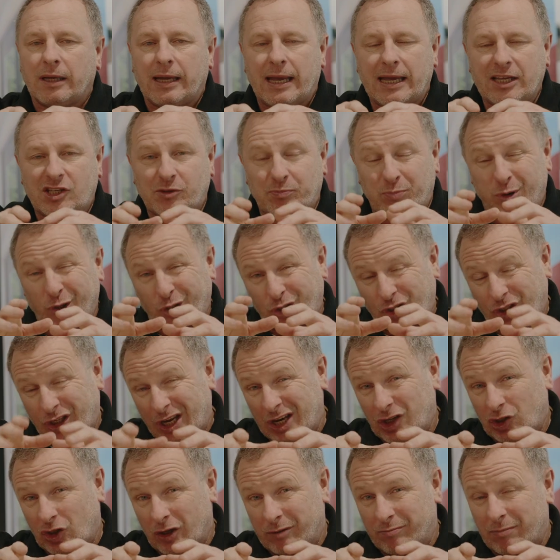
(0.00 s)
It's
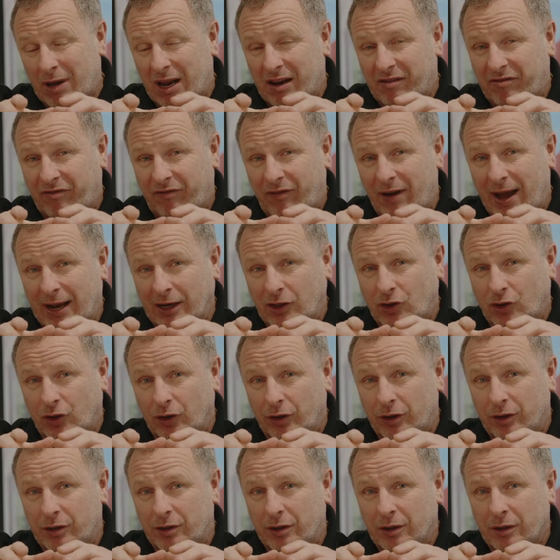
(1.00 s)
precision
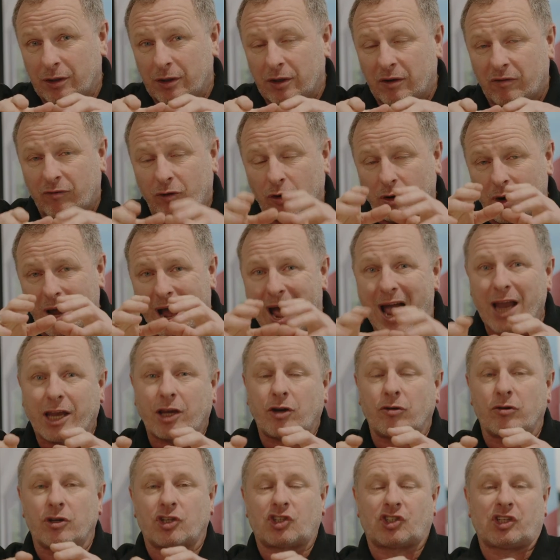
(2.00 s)
manufactured for
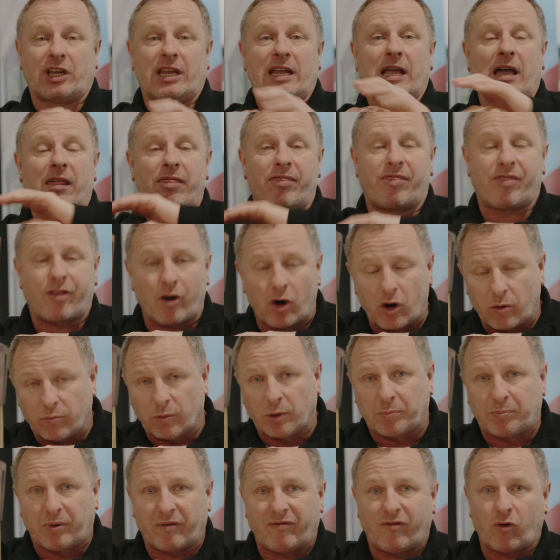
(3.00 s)
accuracy and
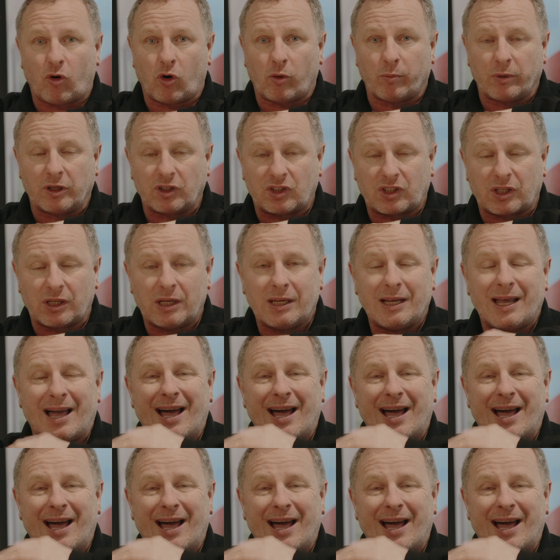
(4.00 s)
thermal performance